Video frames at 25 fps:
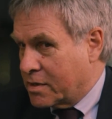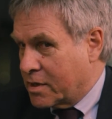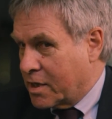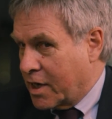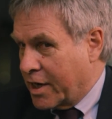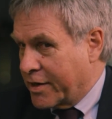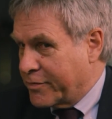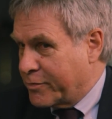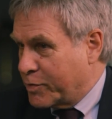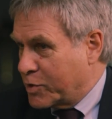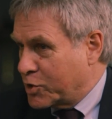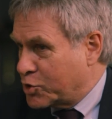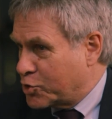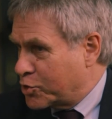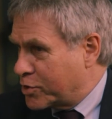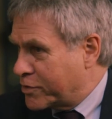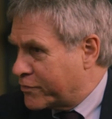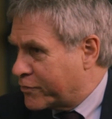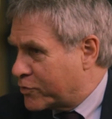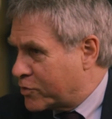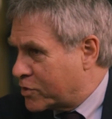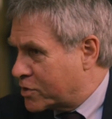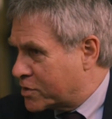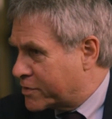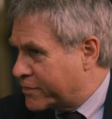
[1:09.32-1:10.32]
I've been doing
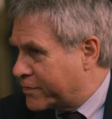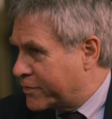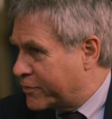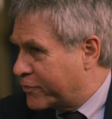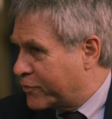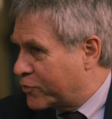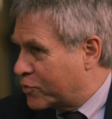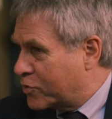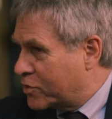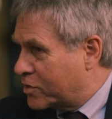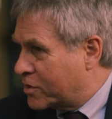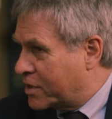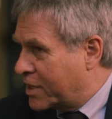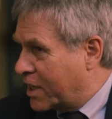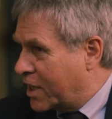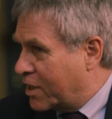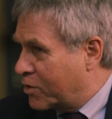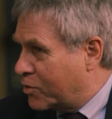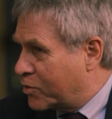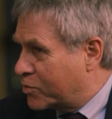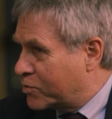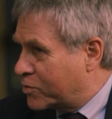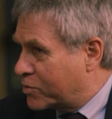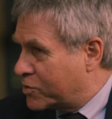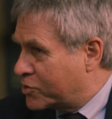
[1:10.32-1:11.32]
philosophy for
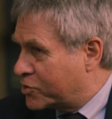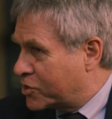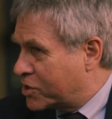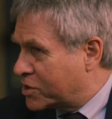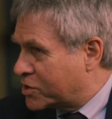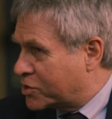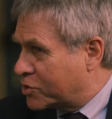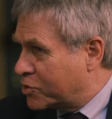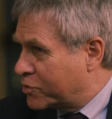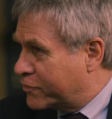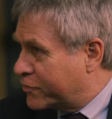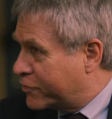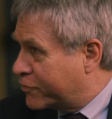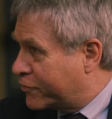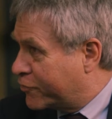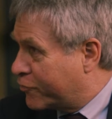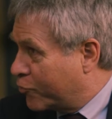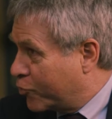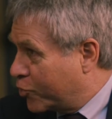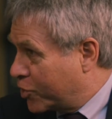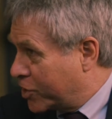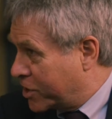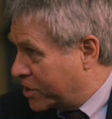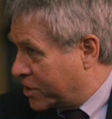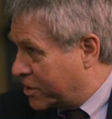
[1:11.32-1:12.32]
now just over
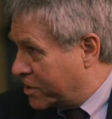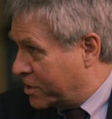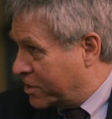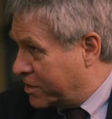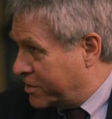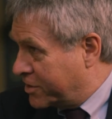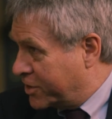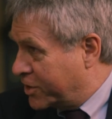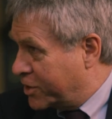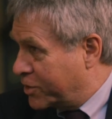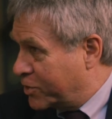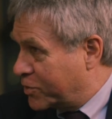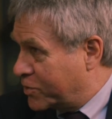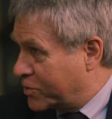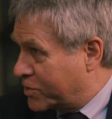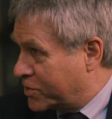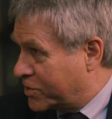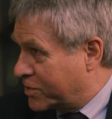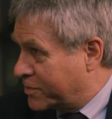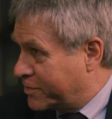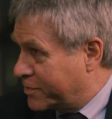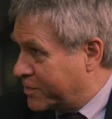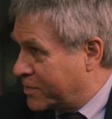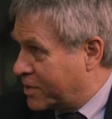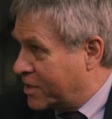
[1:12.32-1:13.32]
40
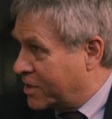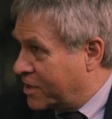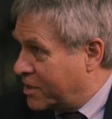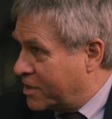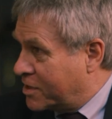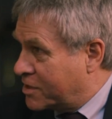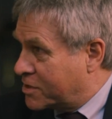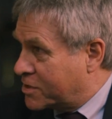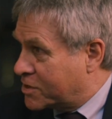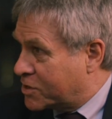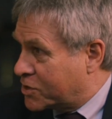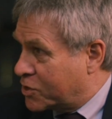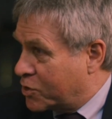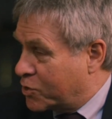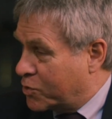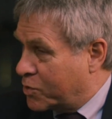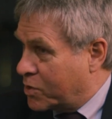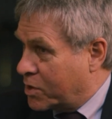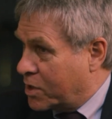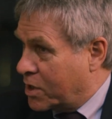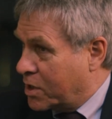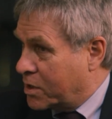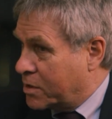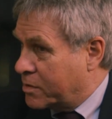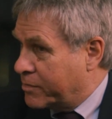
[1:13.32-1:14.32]
years.
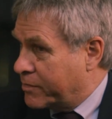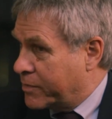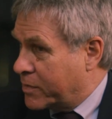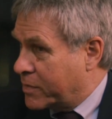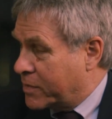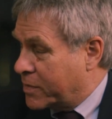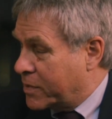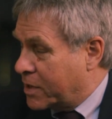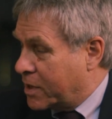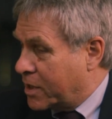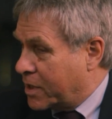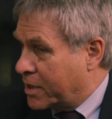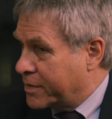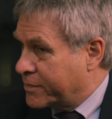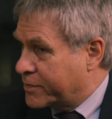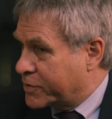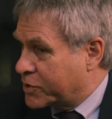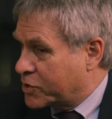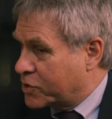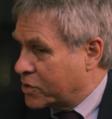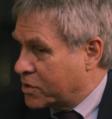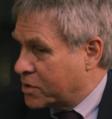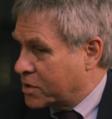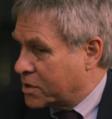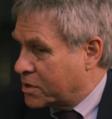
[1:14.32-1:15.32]
So I've
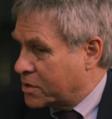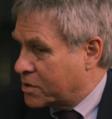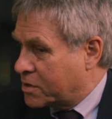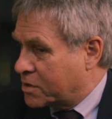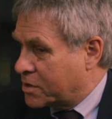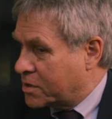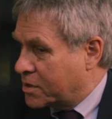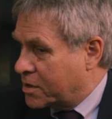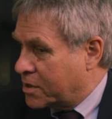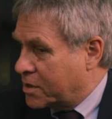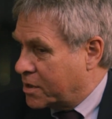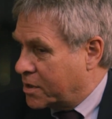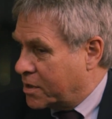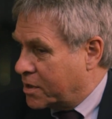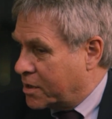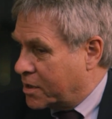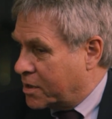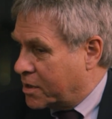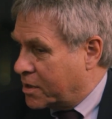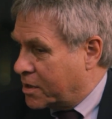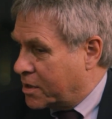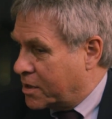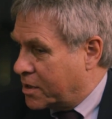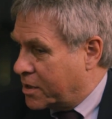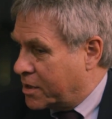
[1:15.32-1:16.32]
started
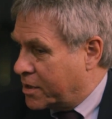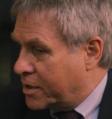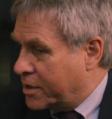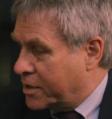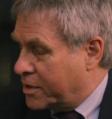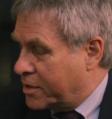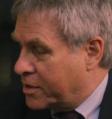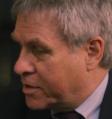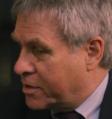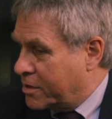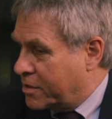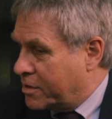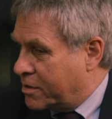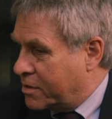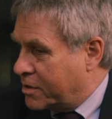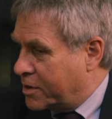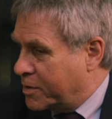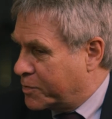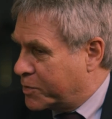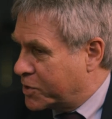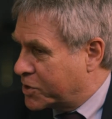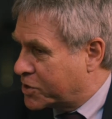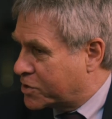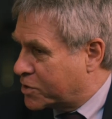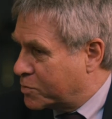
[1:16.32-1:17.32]
in
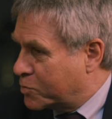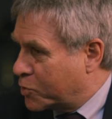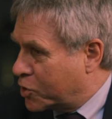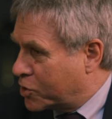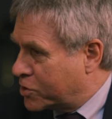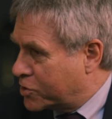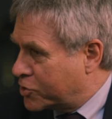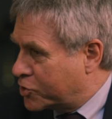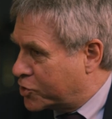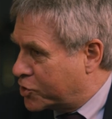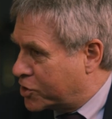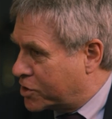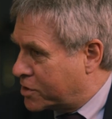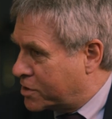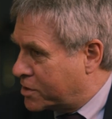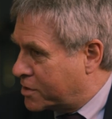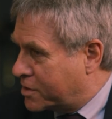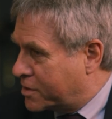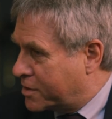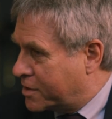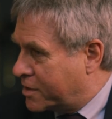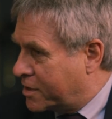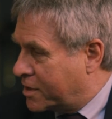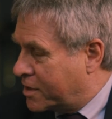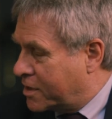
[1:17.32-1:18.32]
epistemology,
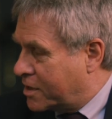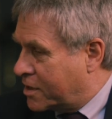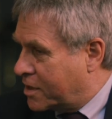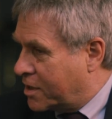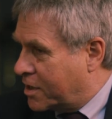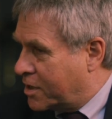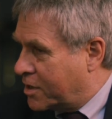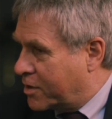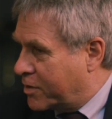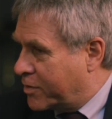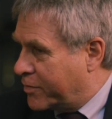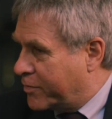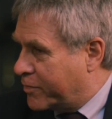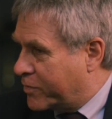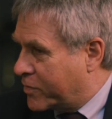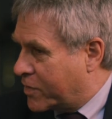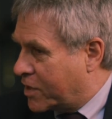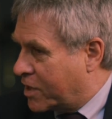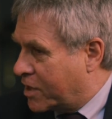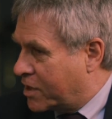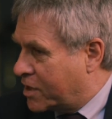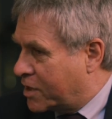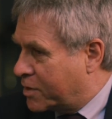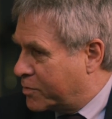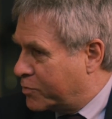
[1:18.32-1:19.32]

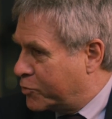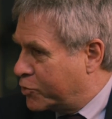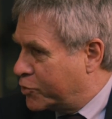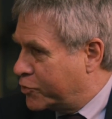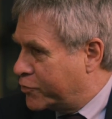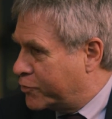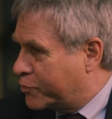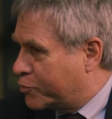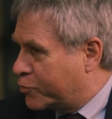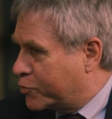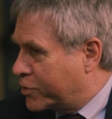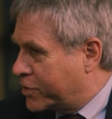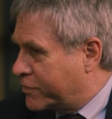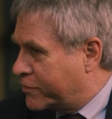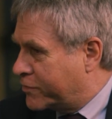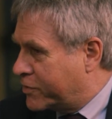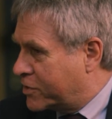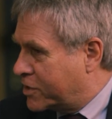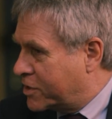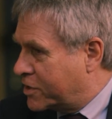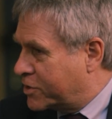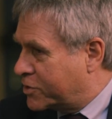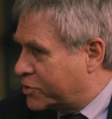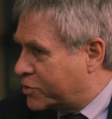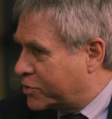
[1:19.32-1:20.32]
and I moved
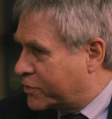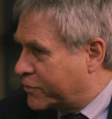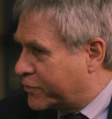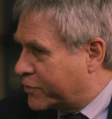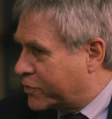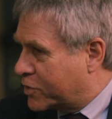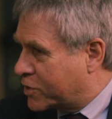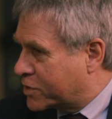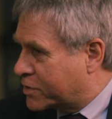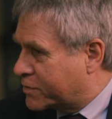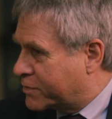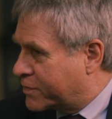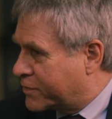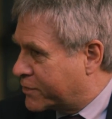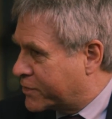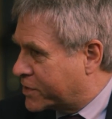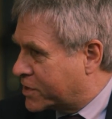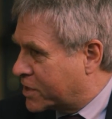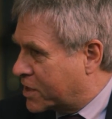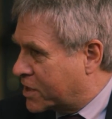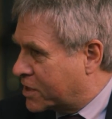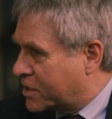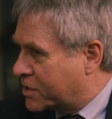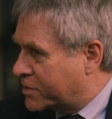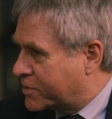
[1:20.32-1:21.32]
briefly into philosophy of
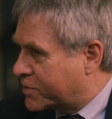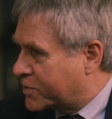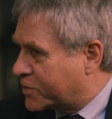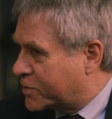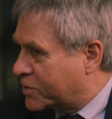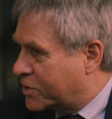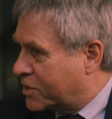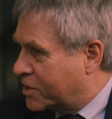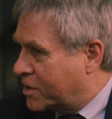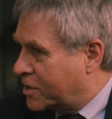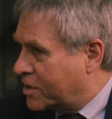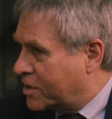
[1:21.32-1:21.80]
science,